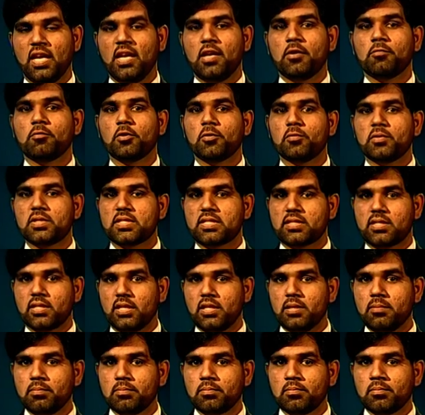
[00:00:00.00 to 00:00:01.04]
We will
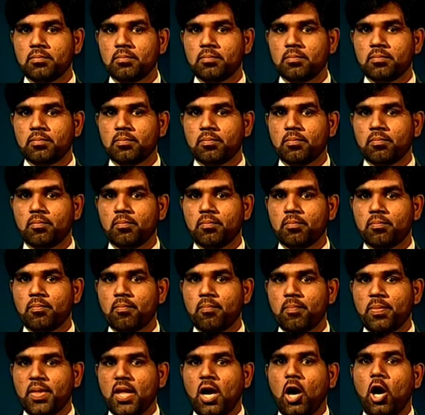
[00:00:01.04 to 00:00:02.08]
see
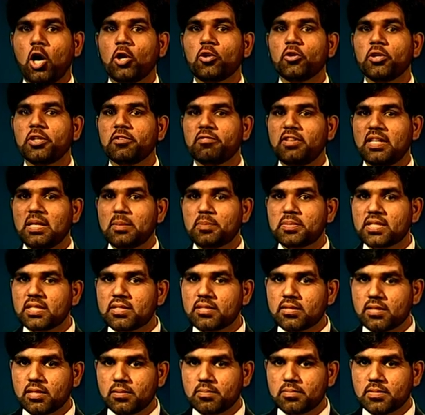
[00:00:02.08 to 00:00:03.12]
how to develop
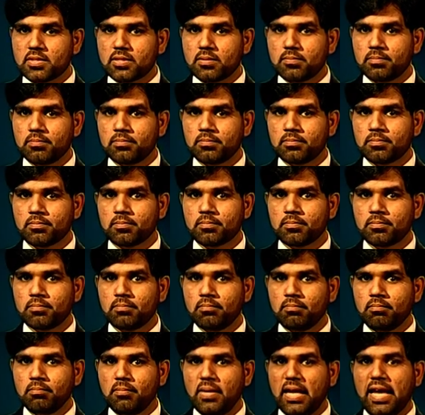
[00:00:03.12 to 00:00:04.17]
systems
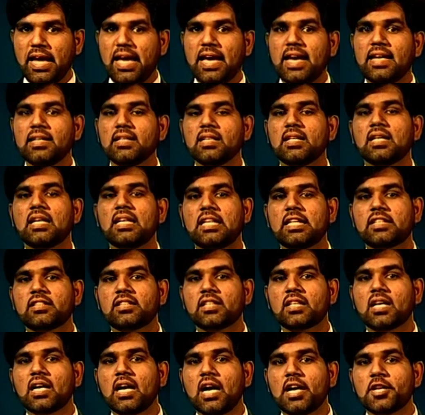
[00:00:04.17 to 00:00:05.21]
and collect the
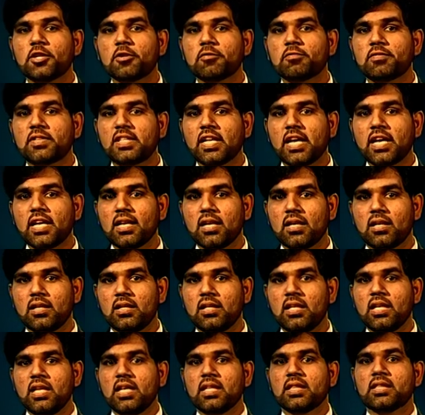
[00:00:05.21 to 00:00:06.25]
kind of data
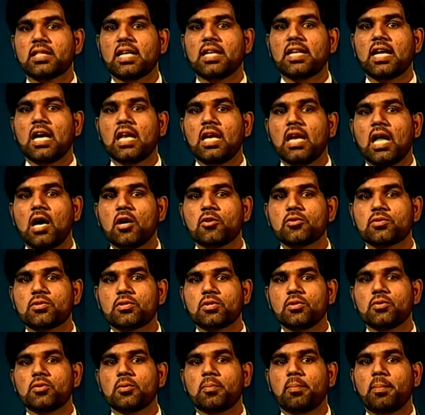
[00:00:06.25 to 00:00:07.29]
that allows
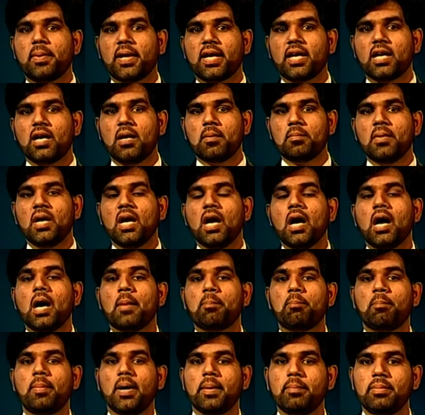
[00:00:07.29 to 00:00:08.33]
you to become a
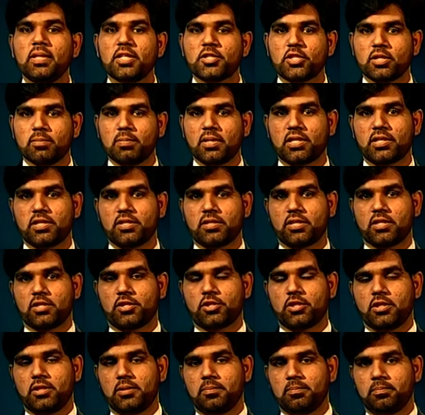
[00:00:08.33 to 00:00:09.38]
publishable
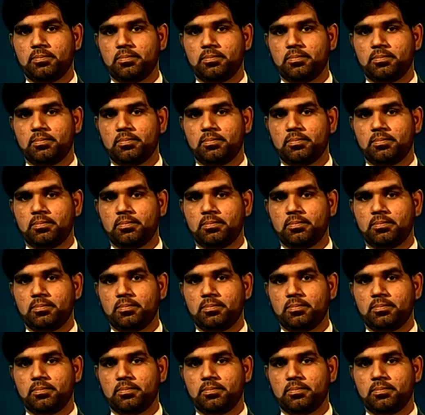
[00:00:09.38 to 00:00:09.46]
researcher.